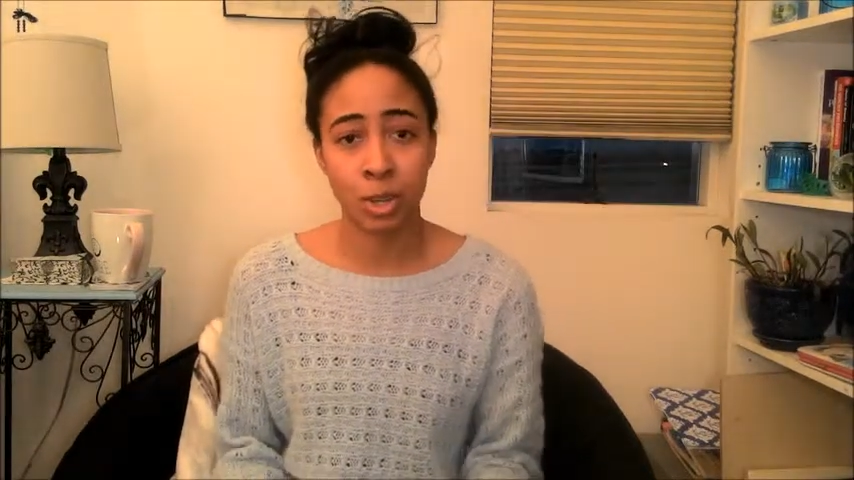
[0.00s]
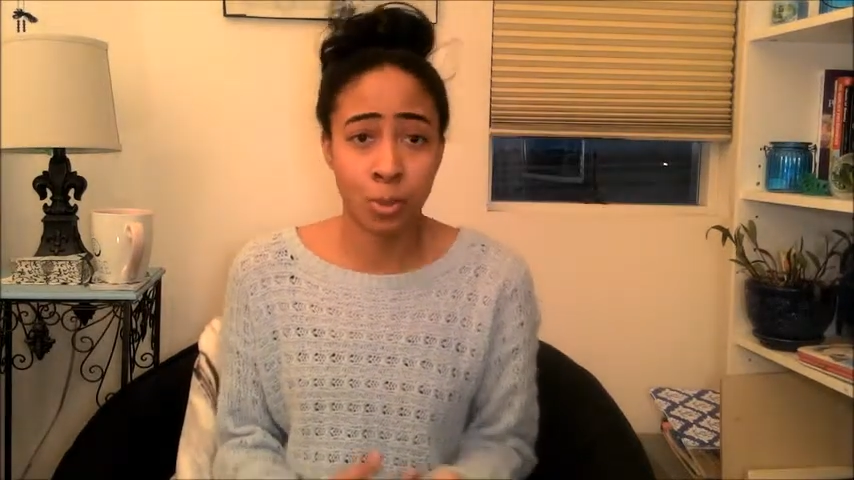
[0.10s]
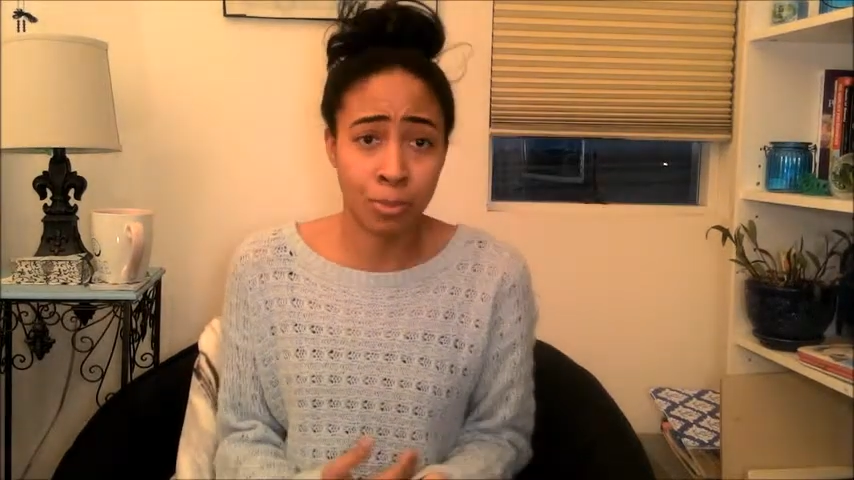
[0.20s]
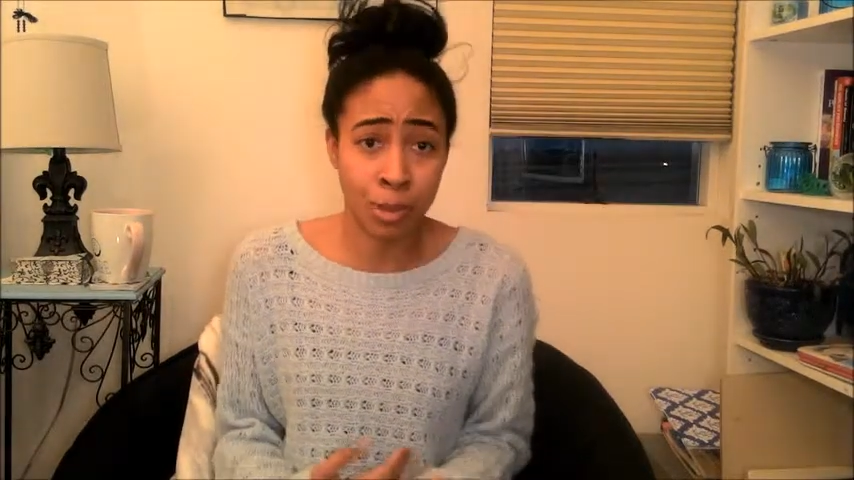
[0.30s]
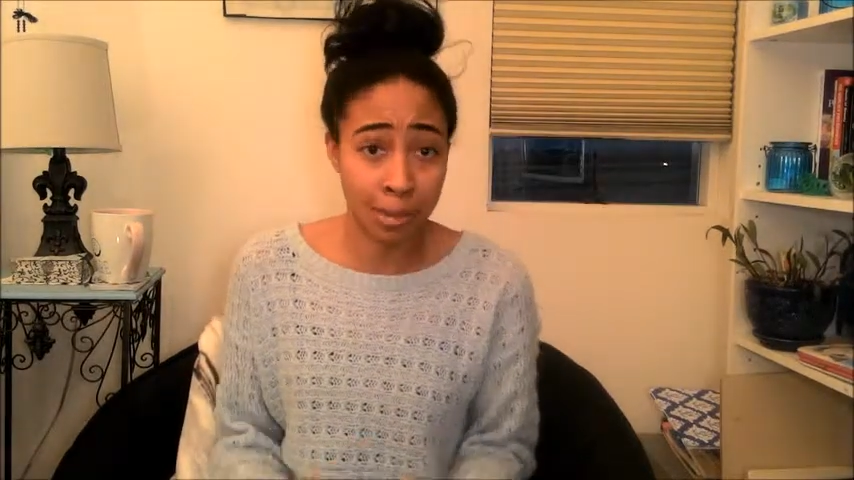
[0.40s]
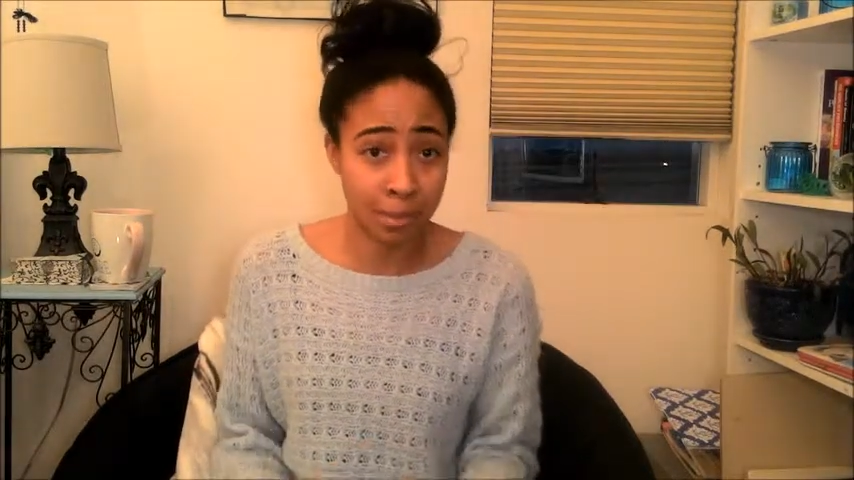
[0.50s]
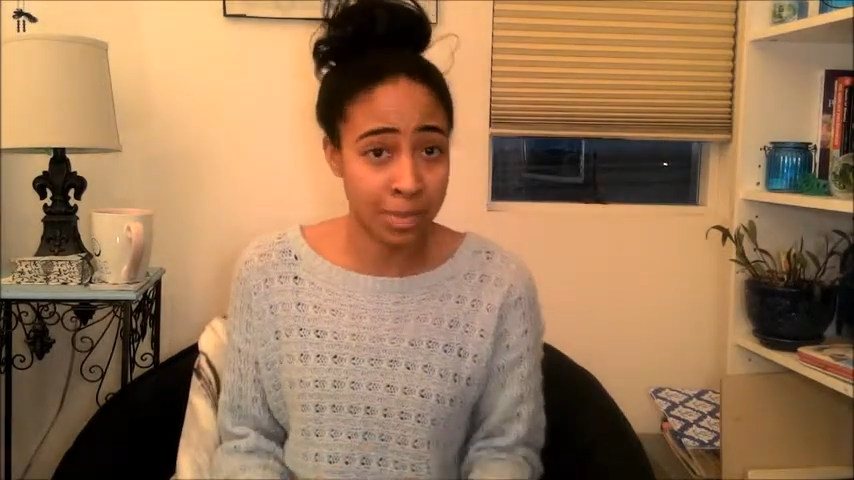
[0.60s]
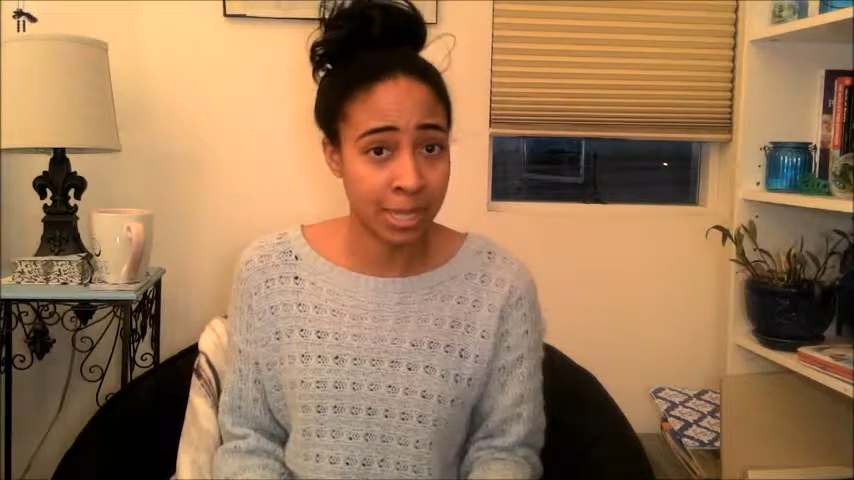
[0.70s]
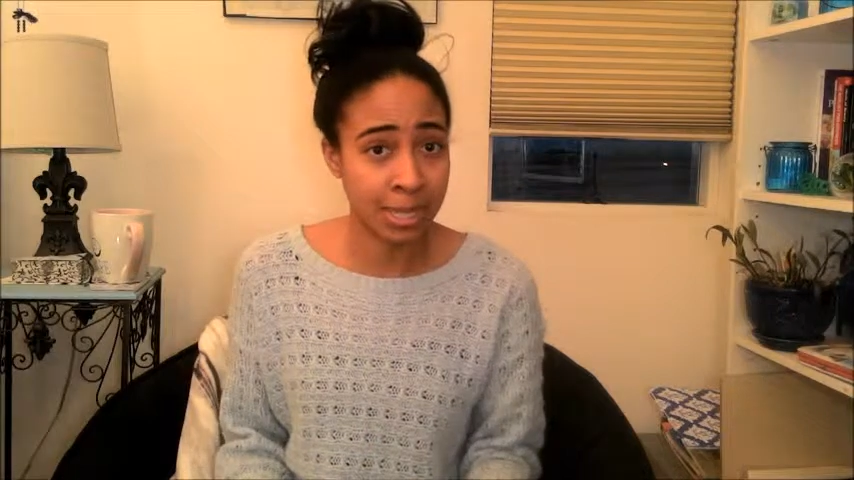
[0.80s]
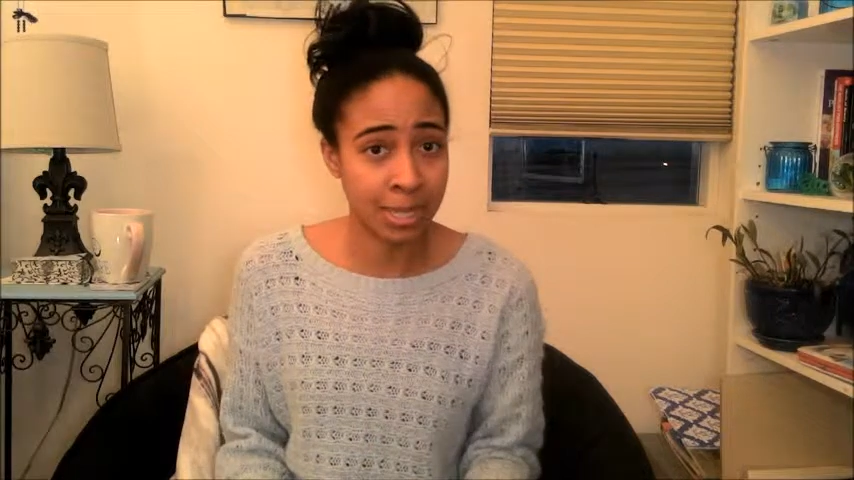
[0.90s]
you
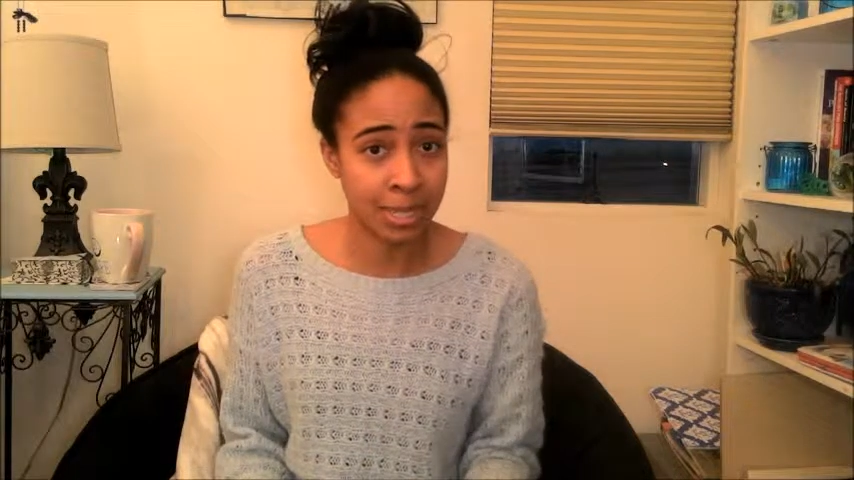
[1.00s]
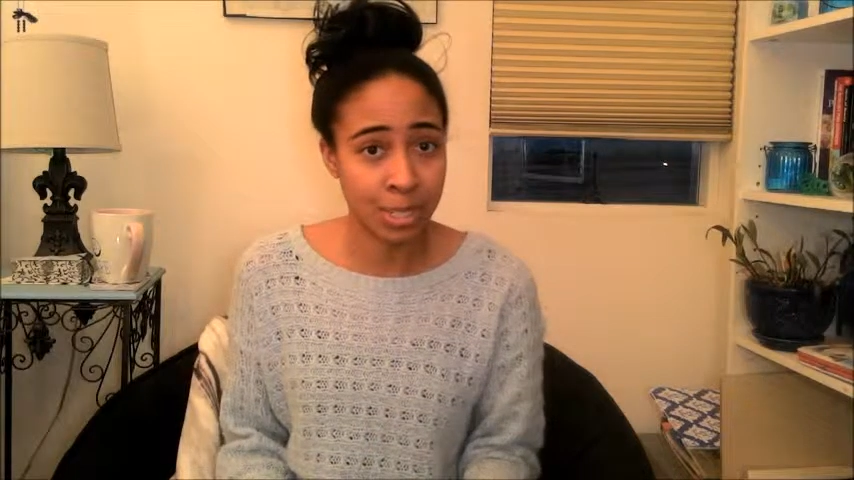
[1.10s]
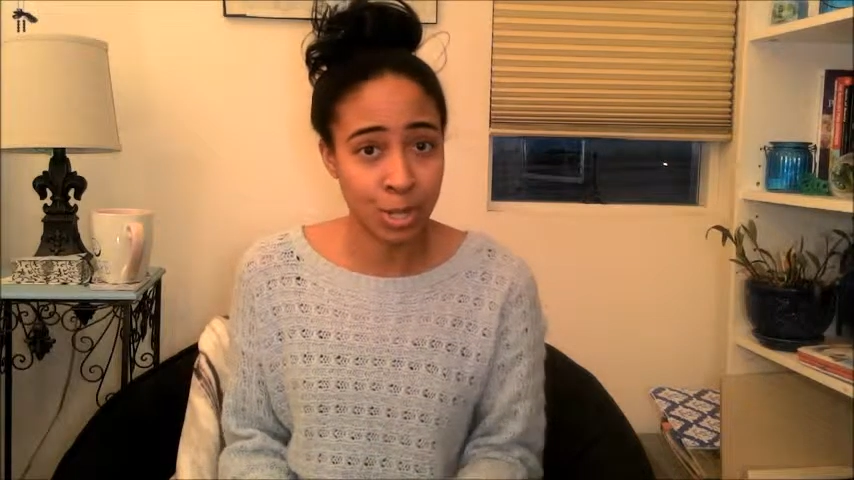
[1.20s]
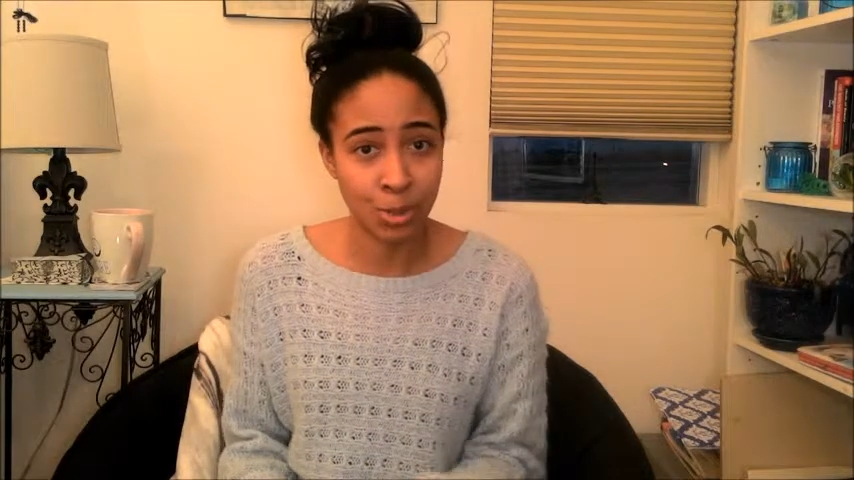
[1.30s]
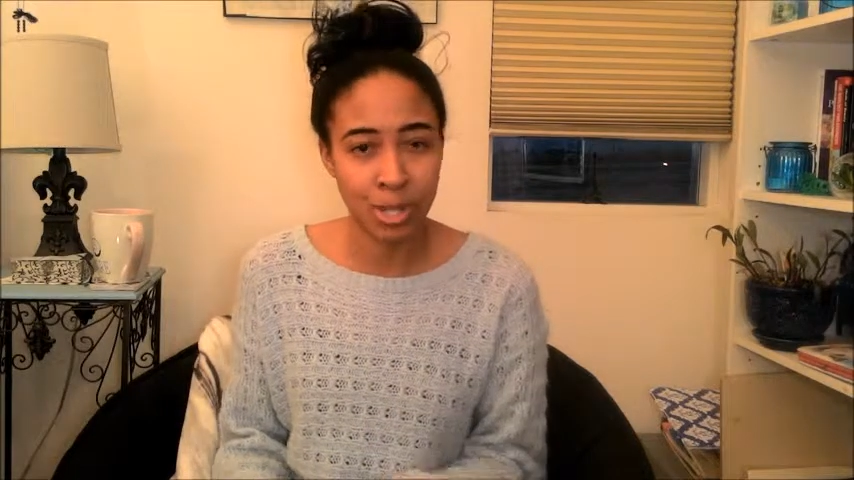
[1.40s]
probably don't